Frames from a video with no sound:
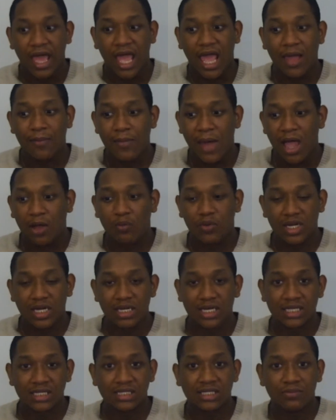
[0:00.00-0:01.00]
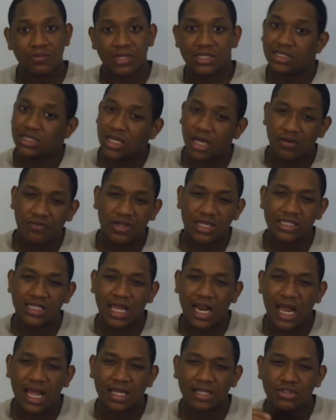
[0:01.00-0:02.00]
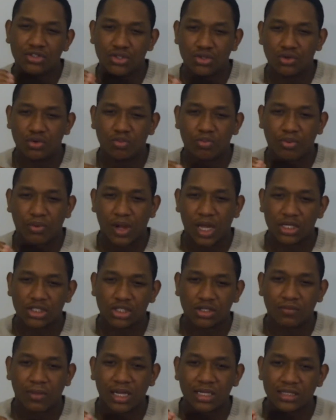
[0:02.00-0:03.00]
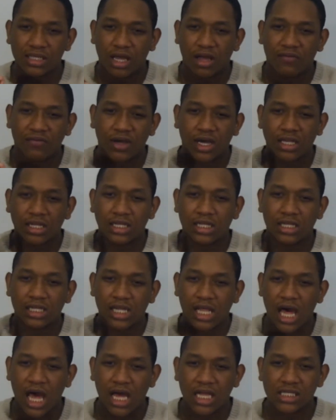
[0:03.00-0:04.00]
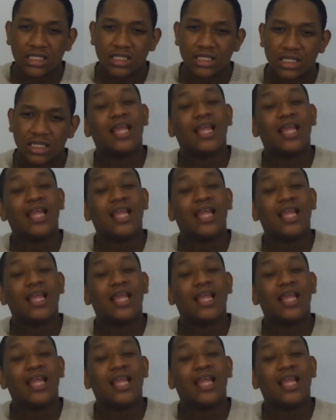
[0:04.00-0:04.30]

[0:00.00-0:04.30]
And my weakness to myself is that I do pressure myself a lot.